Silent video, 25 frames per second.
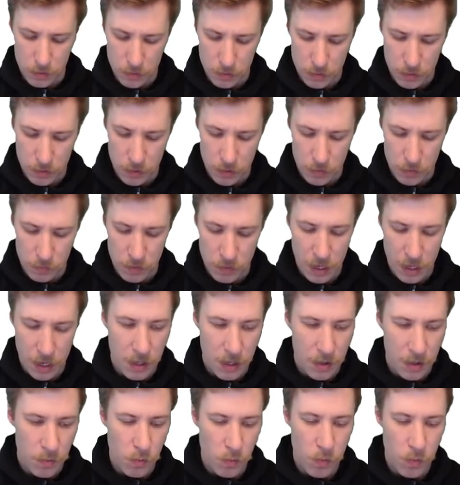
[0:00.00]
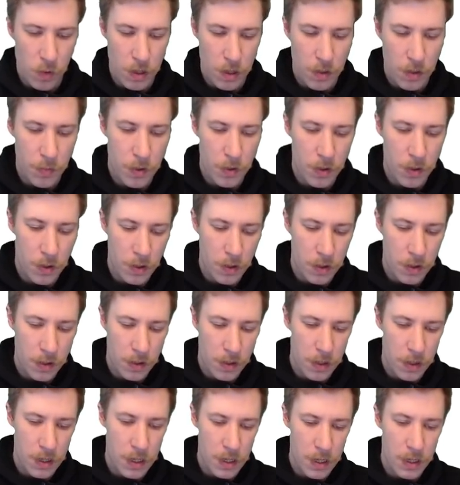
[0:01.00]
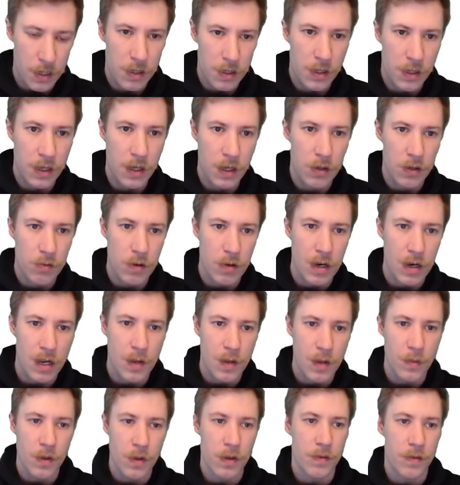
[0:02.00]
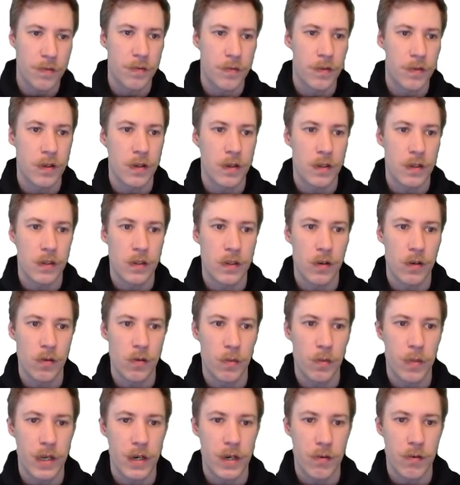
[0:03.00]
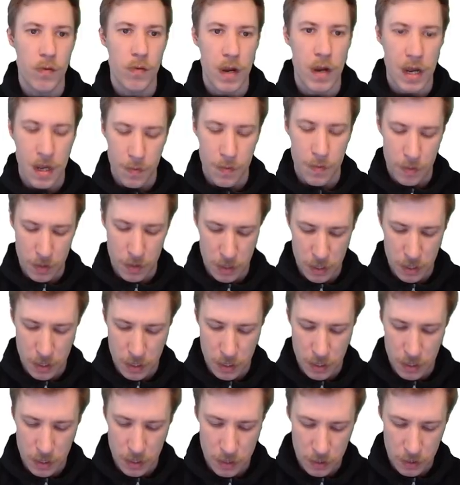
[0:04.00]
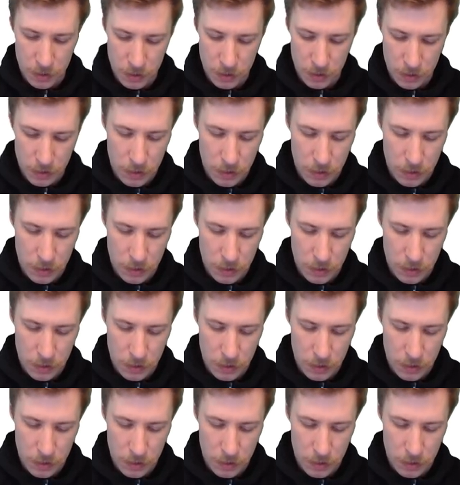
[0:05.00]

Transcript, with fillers: then we had one point eight kilogram of uh, gold pinned RAM and